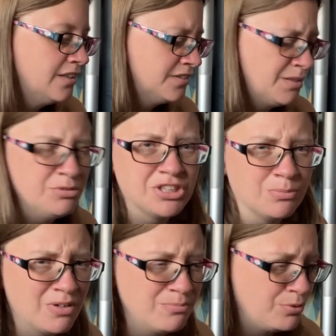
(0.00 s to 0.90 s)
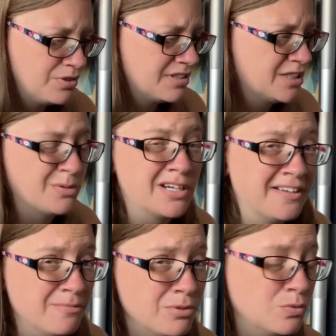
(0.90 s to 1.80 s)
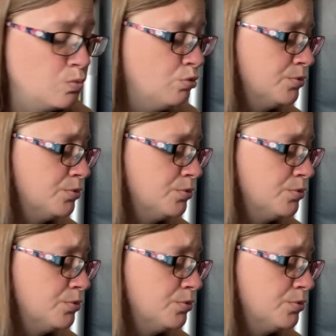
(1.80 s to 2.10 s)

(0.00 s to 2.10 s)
double check what I've this one. I know i put the water